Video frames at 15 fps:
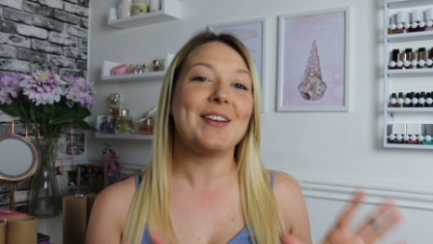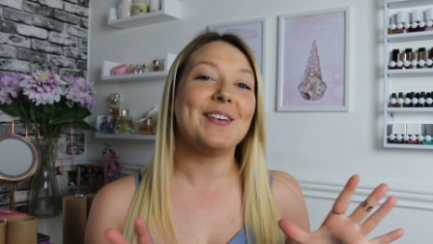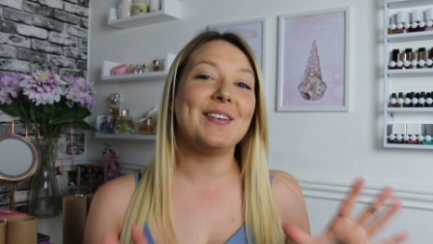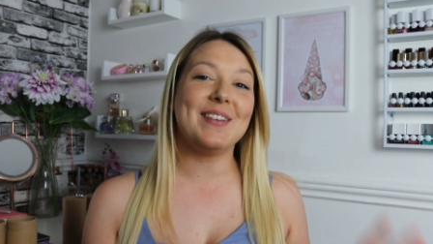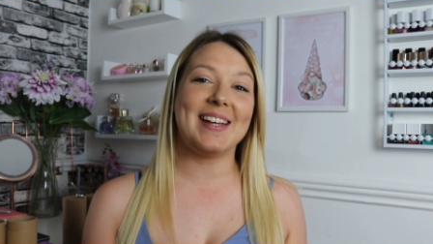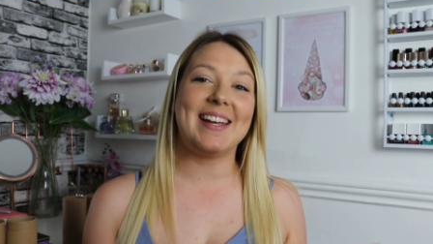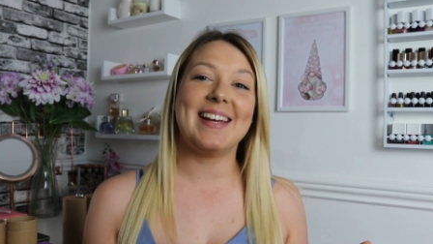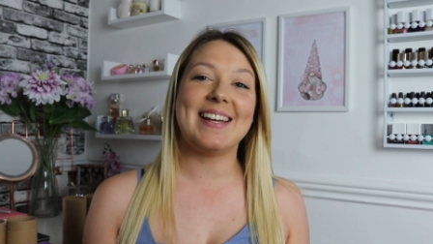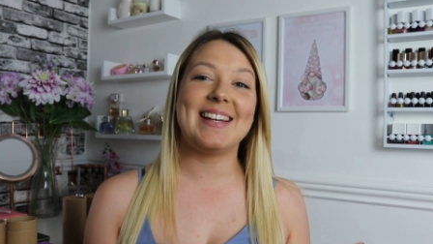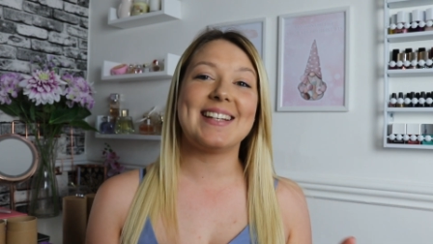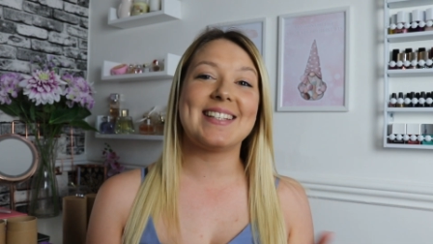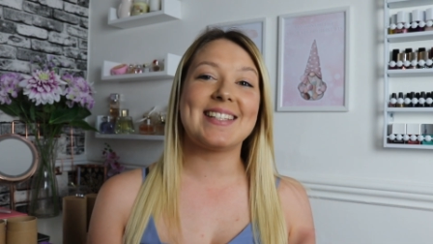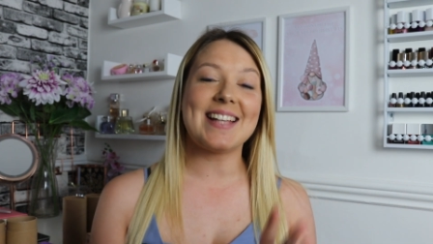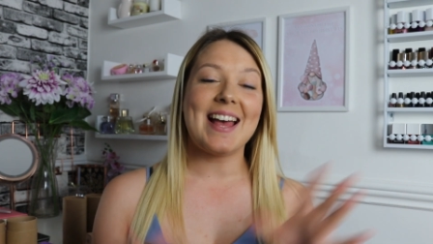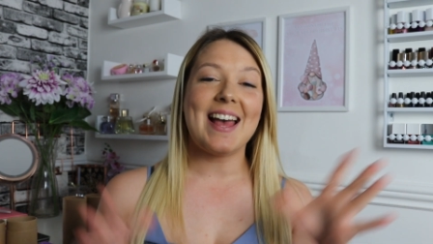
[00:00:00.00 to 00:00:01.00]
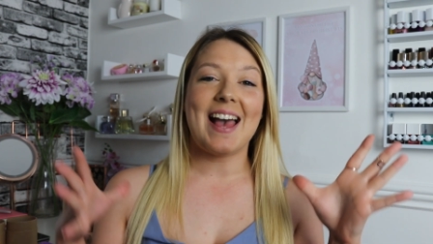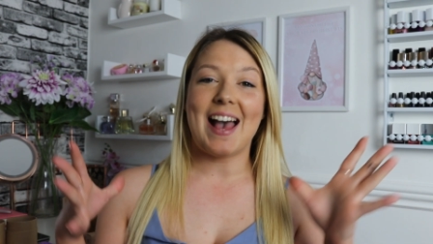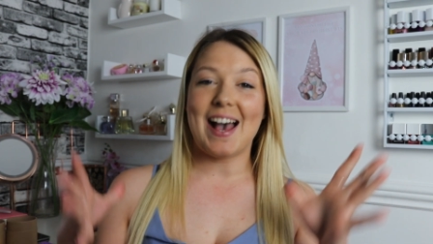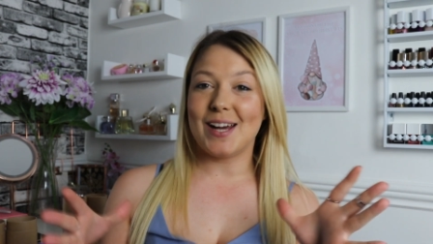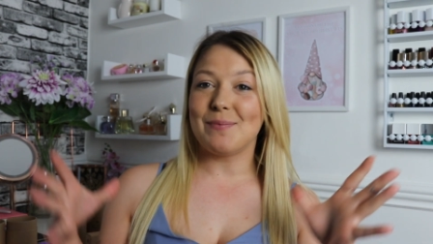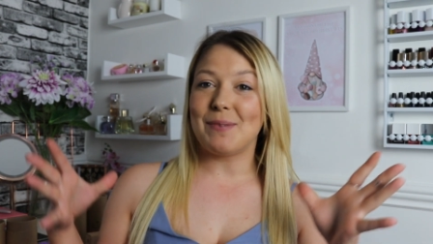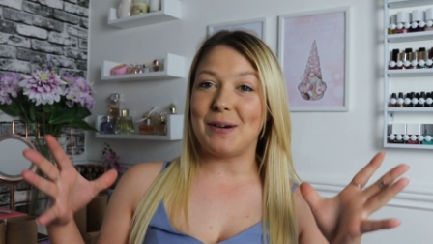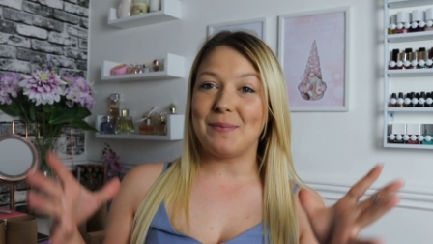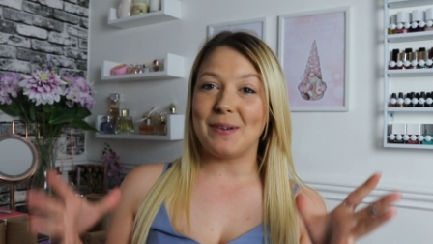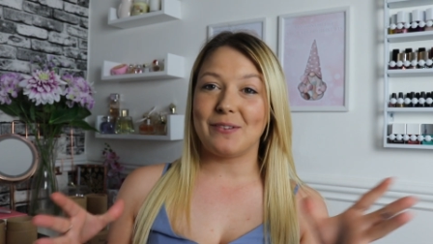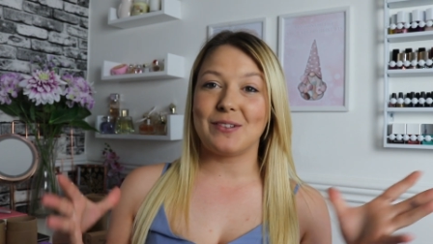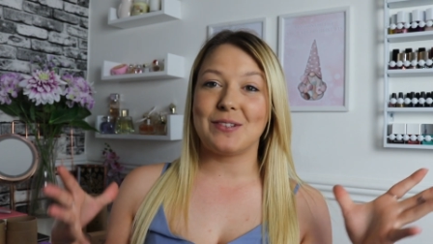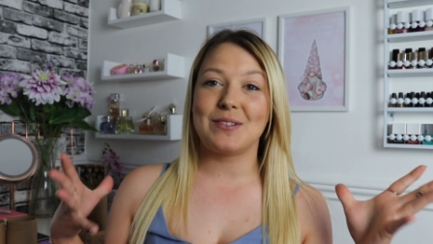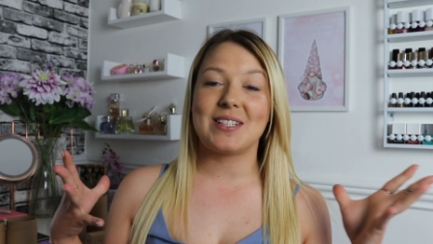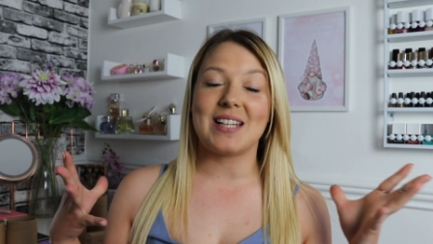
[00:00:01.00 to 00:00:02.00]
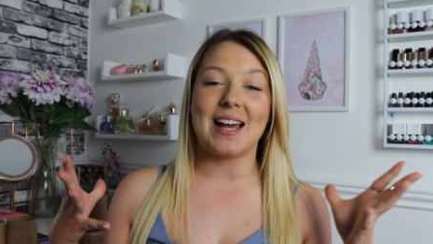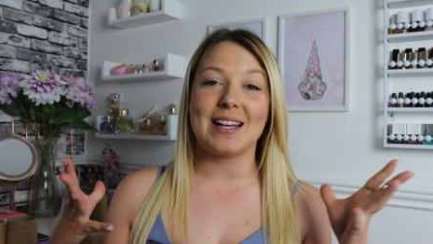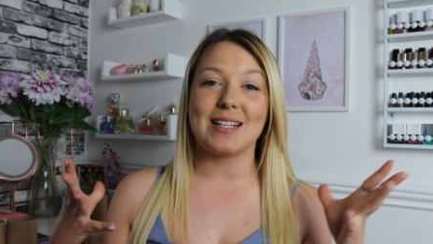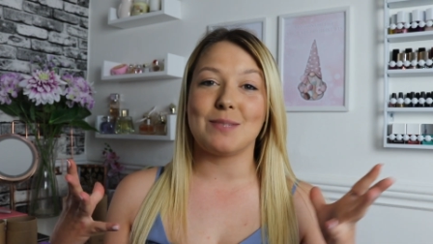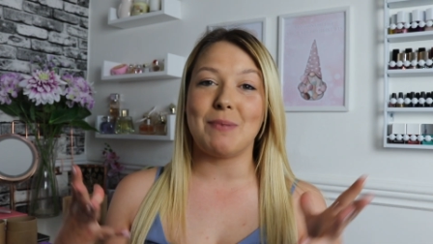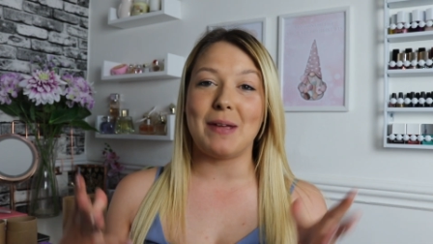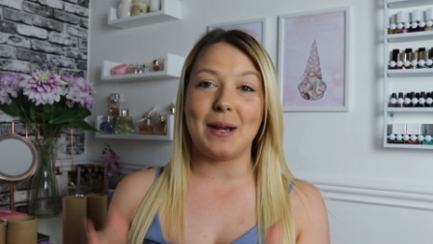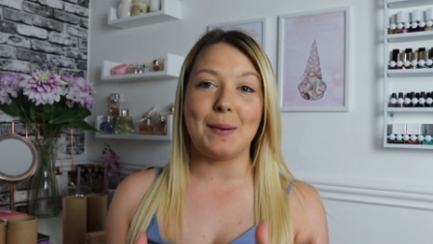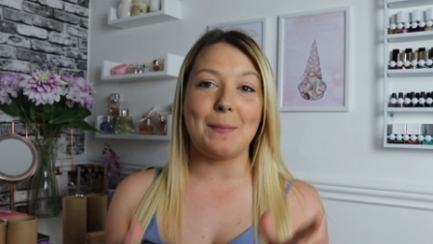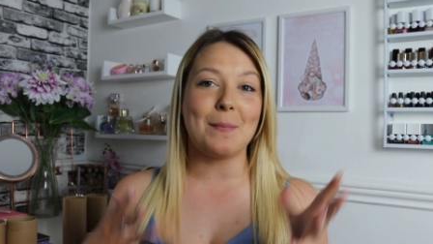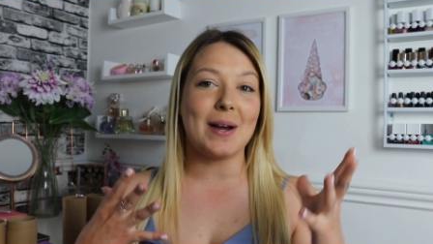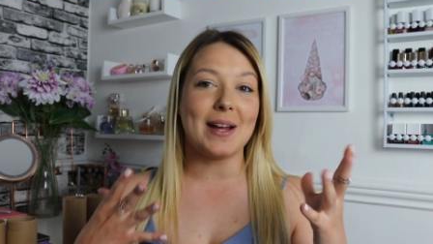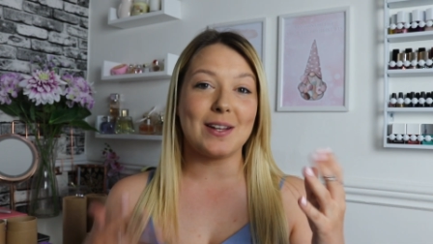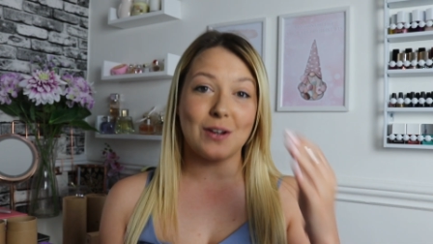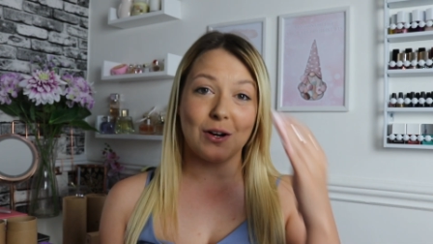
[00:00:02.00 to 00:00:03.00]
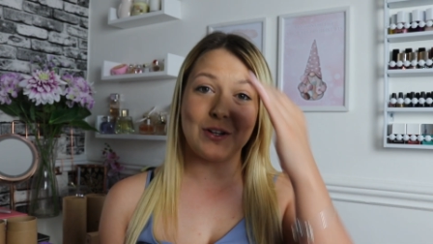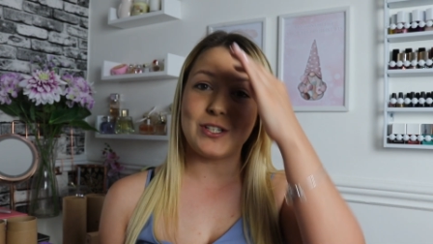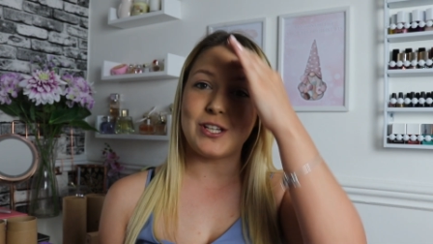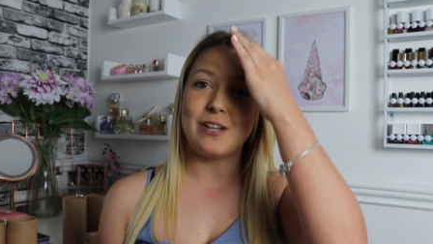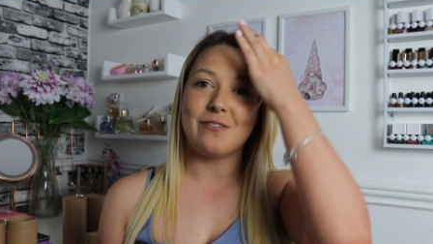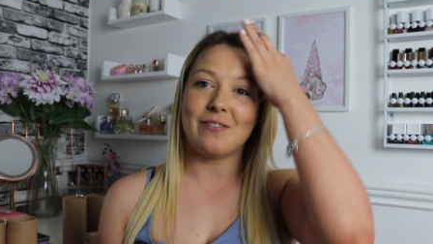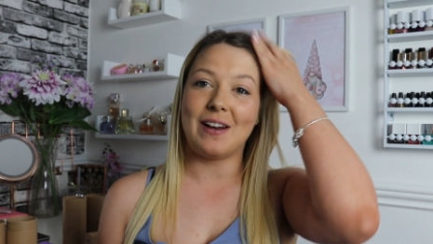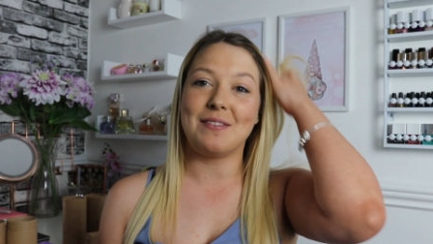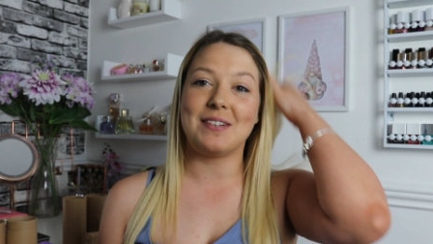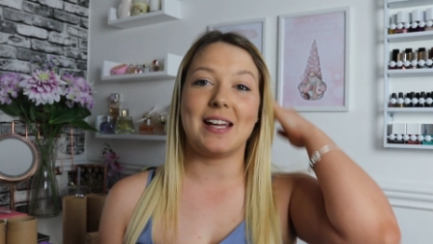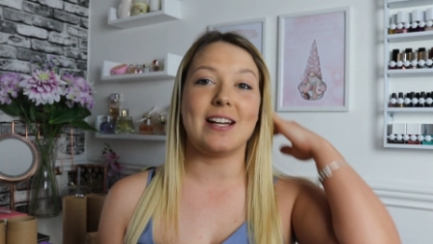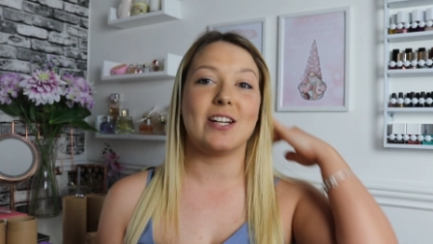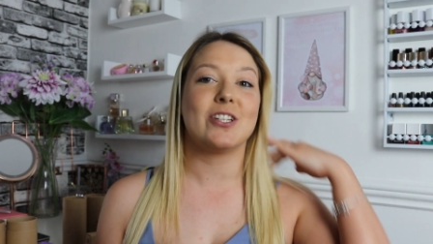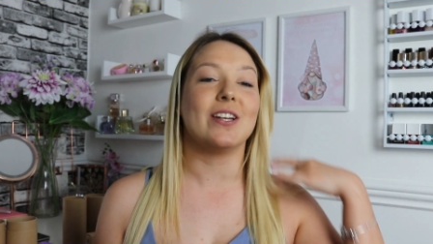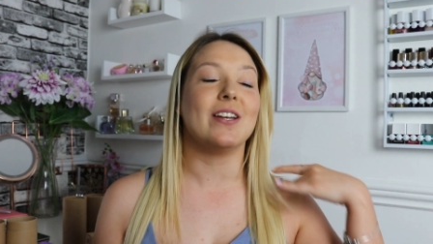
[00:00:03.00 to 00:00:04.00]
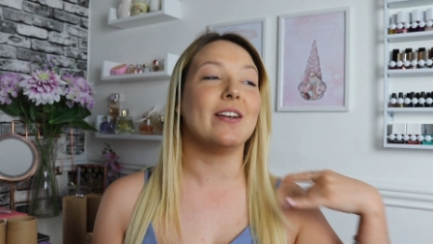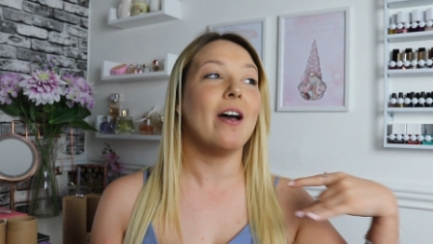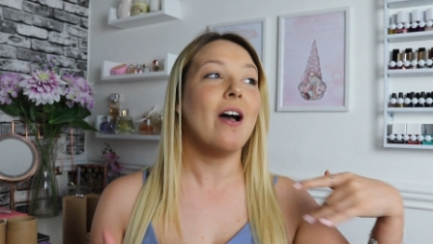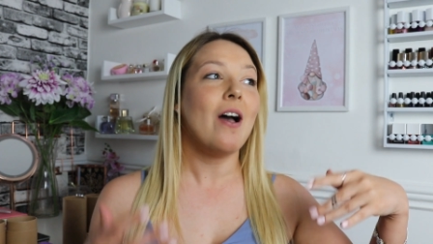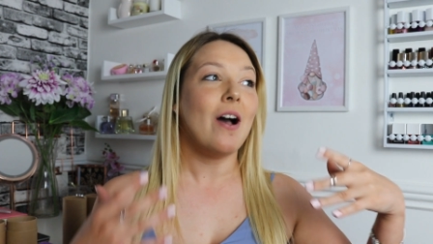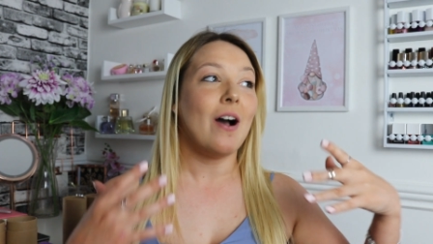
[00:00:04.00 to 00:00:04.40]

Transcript: two years Annabelle Minerals has been my go-to foundation.